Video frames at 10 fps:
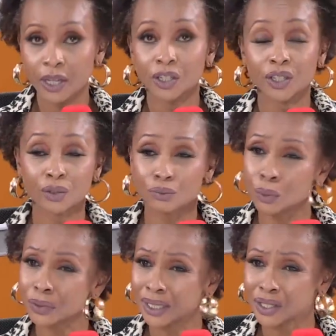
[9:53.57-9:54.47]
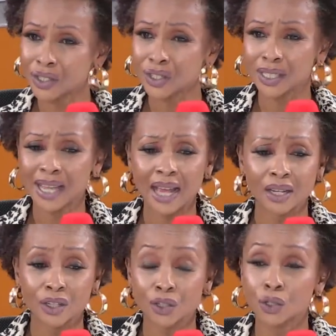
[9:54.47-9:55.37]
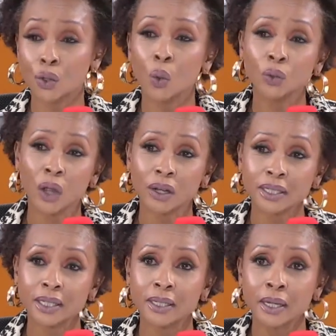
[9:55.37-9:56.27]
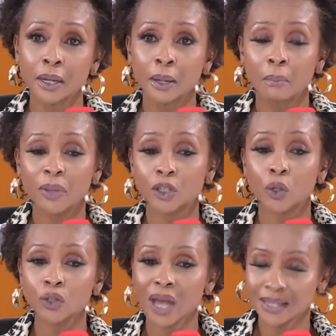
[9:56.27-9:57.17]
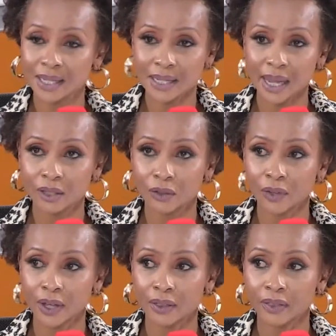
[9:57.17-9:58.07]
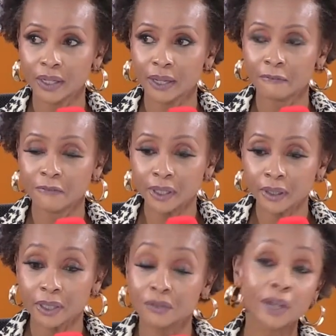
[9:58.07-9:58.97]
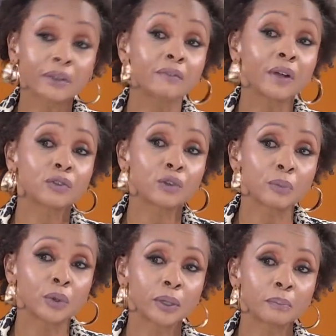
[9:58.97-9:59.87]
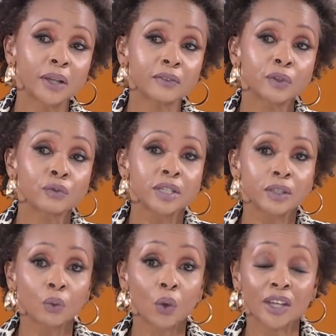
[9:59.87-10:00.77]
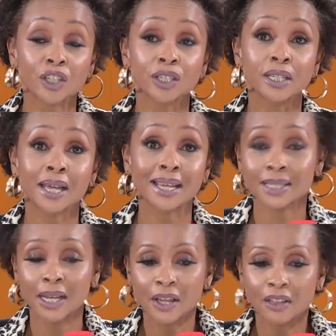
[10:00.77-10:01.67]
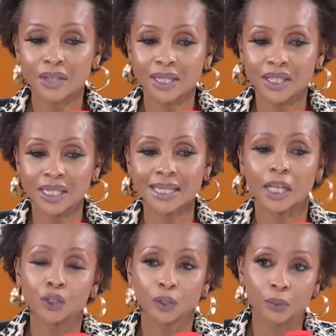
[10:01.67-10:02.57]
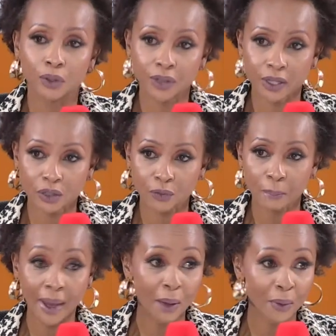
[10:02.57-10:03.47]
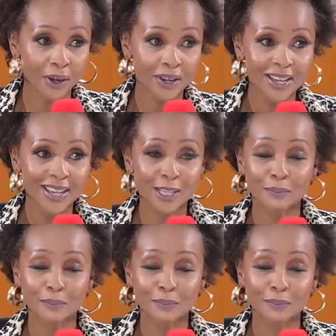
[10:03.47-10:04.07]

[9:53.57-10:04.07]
She's ruthless, she's callous, she's cold-hearted, but she also has a side of her that I feel is very vulnerable and part of the reason why she has this insatiable thirst for power is